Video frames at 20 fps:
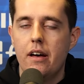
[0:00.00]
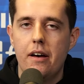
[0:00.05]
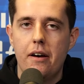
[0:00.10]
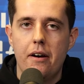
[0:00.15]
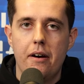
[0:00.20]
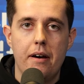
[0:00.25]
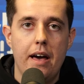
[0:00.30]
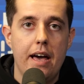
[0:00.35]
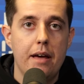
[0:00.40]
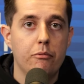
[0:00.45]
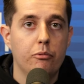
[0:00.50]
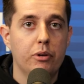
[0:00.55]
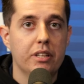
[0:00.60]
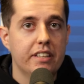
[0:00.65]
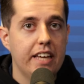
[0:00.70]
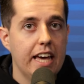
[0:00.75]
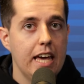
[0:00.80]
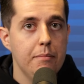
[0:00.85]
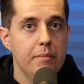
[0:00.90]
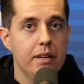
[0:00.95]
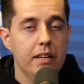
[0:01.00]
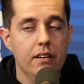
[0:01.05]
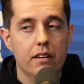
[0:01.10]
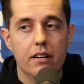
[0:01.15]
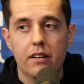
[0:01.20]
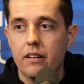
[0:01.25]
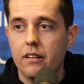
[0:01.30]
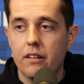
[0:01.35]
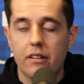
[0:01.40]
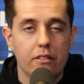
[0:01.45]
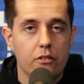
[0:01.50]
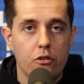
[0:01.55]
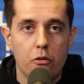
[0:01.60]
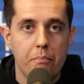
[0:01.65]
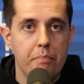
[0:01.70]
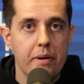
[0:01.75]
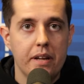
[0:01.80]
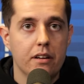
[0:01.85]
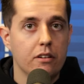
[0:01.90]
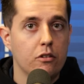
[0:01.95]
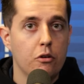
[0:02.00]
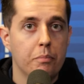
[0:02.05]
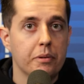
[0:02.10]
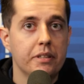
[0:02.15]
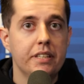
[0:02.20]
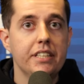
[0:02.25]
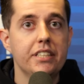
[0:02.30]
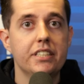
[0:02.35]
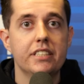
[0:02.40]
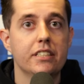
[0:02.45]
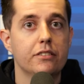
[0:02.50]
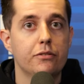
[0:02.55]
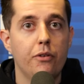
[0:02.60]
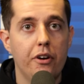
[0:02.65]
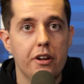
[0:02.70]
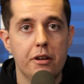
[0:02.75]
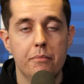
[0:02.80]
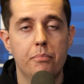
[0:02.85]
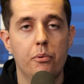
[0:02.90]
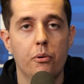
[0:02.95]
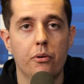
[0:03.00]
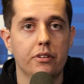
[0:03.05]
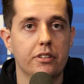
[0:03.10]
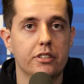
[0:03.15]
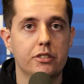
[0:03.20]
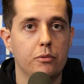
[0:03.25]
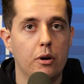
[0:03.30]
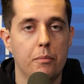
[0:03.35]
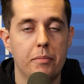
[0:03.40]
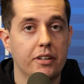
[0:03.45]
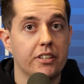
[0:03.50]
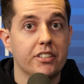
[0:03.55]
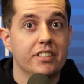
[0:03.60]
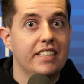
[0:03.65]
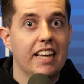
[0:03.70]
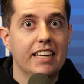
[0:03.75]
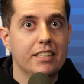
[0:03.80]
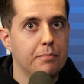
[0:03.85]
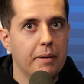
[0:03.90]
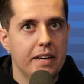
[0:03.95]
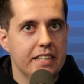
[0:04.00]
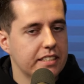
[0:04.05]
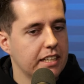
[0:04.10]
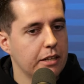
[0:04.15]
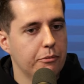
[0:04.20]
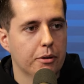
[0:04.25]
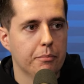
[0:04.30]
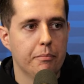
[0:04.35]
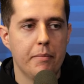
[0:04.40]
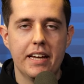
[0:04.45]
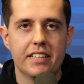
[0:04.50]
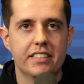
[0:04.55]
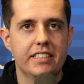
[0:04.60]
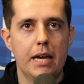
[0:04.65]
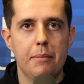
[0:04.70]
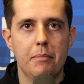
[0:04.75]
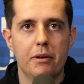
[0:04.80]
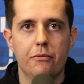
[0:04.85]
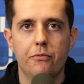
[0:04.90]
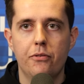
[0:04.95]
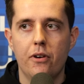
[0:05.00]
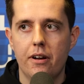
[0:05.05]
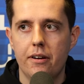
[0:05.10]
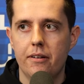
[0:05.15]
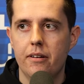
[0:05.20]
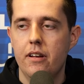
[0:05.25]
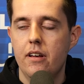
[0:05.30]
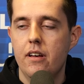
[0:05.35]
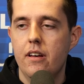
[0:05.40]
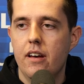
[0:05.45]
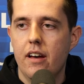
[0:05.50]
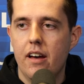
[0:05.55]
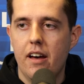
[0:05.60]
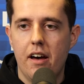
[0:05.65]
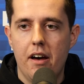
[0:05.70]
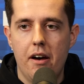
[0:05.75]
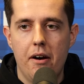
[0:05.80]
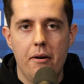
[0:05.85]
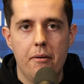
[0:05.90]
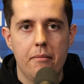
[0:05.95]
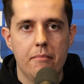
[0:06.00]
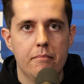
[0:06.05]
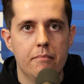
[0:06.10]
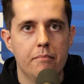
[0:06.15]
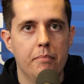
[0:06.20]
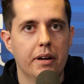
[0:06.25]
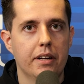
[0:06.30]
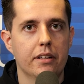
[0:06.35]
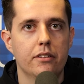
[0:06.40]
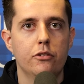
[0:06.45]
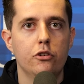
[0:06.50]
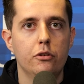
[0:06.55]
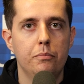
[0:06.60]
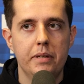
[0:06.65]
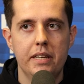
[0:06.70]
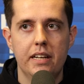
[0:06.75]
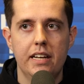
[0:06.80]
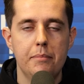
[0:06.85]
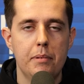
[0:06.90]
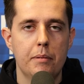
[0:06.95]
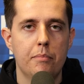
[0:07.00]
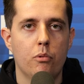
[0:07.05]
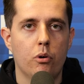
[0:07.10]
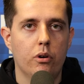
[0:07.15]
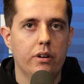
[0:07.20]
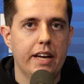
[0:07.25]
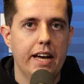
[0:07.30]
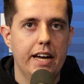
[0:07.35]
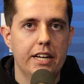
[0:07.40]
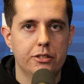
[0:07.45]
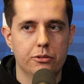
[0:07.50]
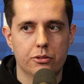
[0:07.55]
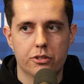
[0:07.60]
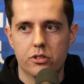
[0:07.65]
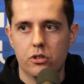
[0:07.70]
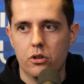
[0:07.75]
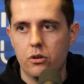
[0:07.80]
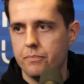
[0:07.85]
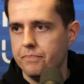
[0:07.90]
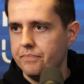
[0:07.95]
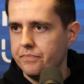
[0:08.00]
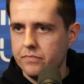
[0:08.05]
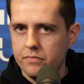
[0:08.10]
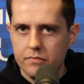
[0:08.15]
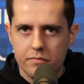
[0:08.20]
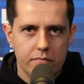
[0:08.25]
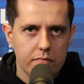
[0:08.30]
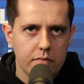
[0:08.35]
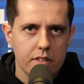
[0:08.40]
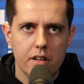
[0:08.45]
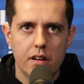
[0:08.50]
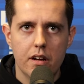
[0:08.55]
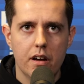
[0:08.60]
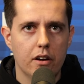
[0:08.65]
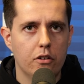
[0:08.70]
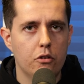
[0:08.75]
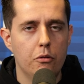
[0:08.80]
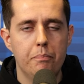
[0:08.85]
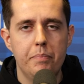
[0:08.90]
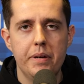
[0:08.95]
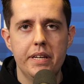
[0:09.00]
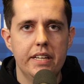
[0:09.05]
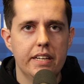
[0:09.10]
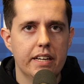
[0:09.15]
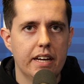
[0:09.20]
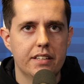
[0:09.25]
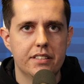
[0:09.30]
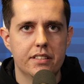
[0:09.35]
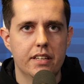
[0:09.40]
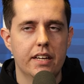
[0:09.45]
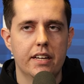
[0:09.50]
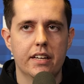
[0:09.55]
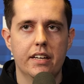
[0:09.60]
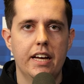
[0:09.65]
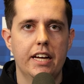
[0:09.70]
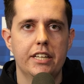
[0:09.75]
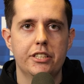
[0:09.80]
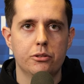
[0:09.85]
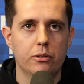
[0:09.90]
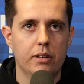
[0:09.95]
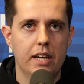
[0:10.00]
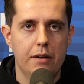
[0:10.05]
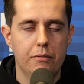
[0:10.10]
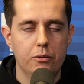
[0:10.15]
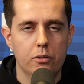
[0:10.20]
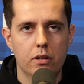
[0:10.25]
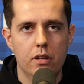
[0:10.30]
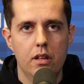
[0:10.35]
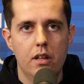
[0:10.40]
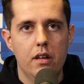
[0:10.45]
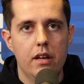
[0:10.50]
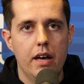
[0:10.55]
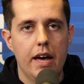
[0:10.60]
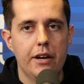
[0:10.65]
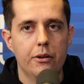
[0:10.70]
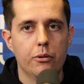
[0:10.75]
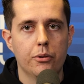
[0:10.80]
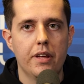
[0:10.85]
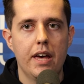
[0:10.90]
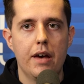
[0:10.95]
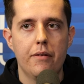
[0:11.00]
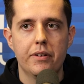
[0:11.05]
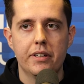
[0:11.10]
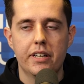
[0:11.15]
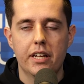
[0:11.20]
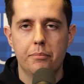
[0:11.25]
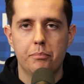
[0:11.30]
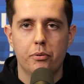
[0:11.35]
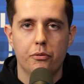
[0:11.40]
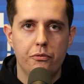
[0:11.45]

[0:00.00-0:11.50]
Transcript: Uh, and with gaming, comp competition is very important as well because that's basically what makes gaming fun. Um, but it could be a little bit more casual. So uh, competing as, at a casual level and not having that